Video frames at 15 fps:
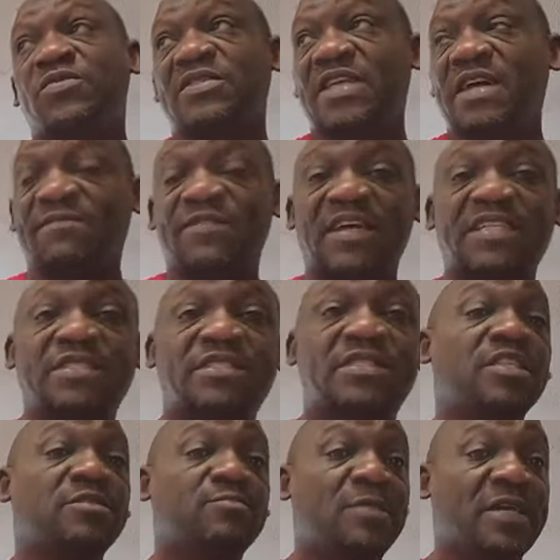stuff that
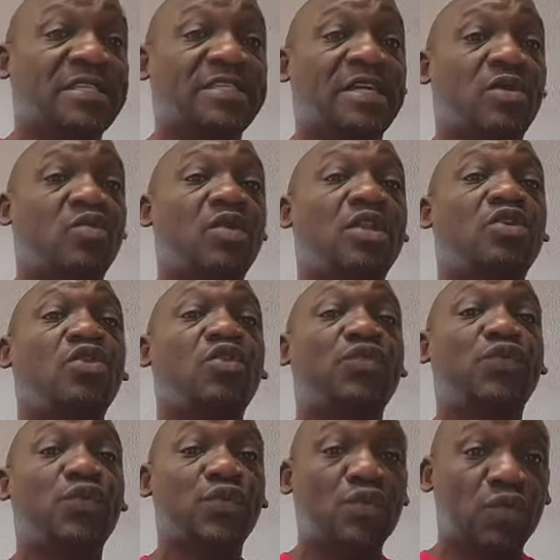the inspector will go
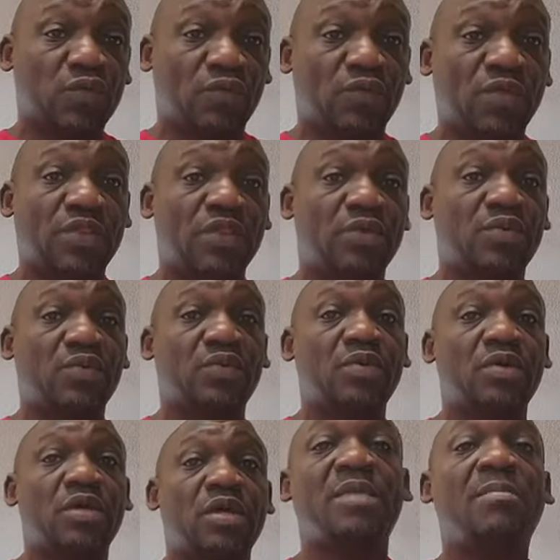through with you.
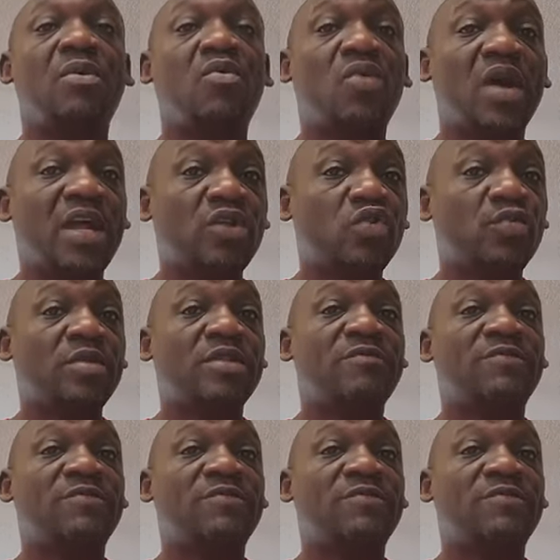Number one would be